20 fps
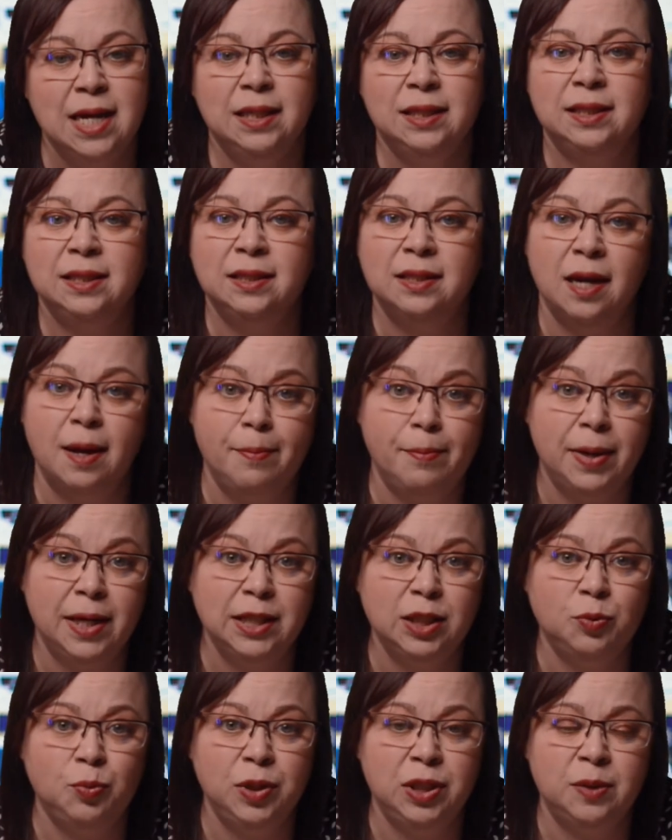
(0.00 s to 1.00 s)
Some
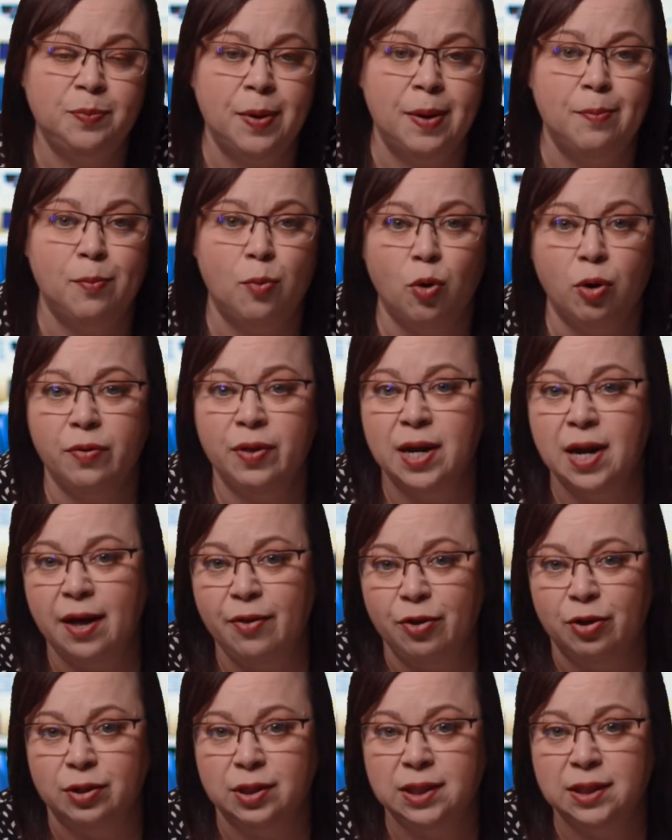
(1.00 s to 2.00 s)
months we spend more than
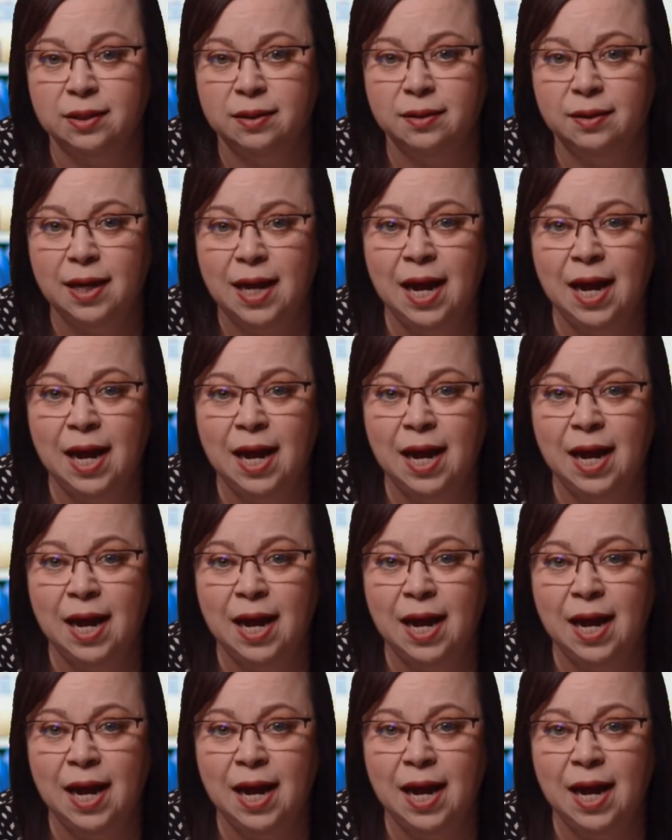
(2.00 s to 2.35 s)
others,